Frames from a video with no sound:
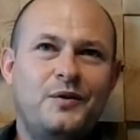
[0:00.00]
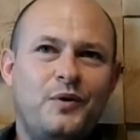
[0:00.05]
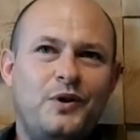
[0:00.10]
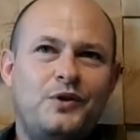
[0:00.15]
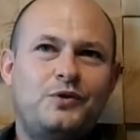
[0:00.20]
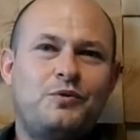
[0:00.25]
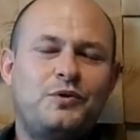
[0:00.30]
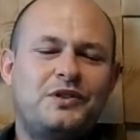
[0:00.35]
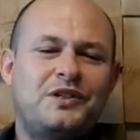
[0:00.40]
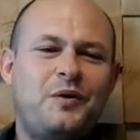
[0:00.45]

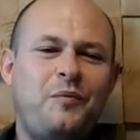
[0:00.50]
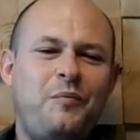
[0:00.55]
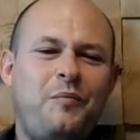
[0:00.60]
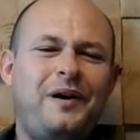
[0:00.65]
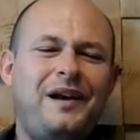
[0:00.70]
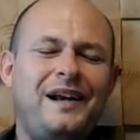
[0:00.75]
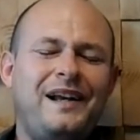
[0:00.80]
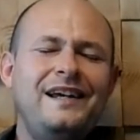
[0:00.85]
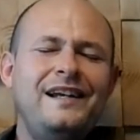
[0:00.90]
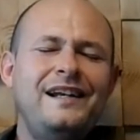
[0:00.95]
which was
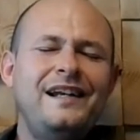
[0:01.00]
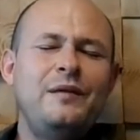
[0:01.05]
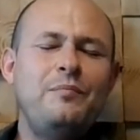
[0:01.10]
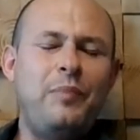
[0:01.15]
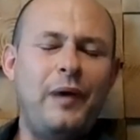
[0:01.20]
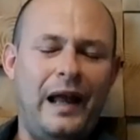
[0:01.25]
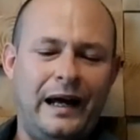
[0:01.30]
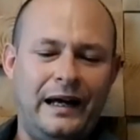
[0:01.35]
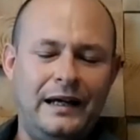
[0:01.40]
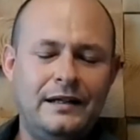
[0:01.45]
completely
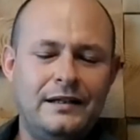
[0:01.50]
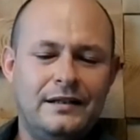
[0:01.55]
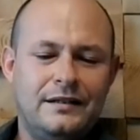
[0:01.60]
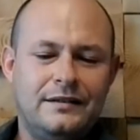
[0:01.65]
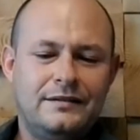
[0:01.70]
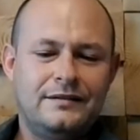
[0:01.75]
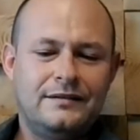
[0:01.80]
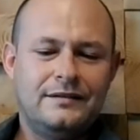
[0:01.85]
blank.